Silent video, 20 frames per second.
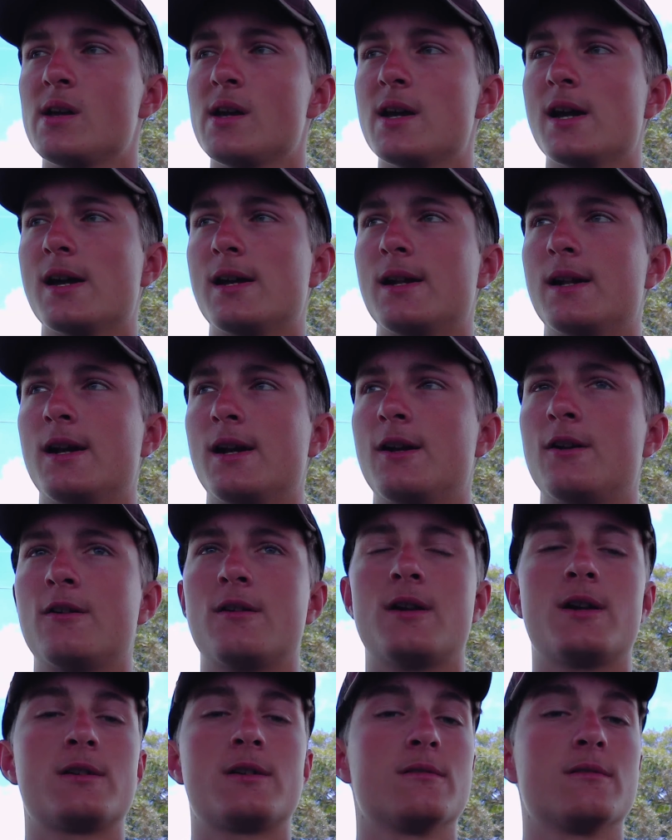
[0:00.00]
And the
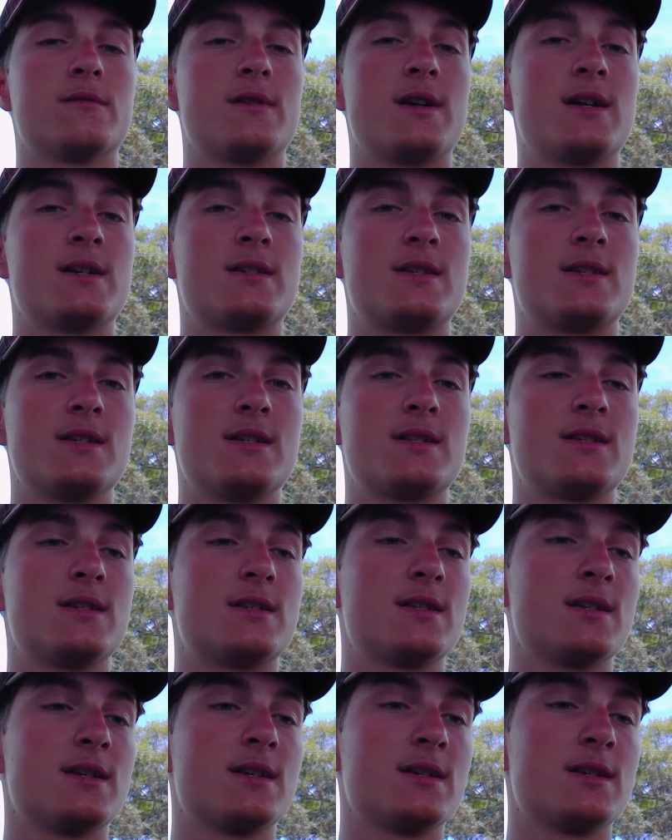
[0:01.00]
International
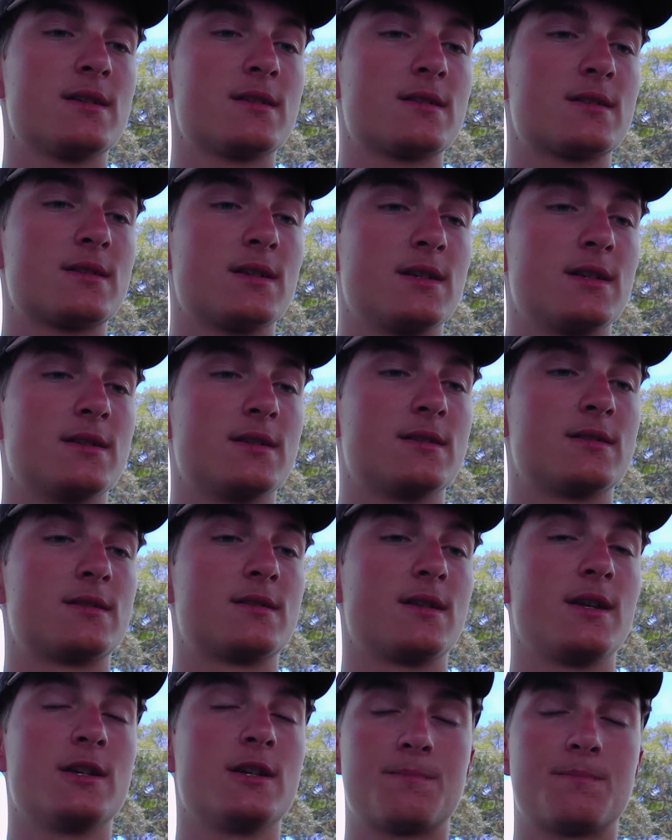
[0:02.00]
966 is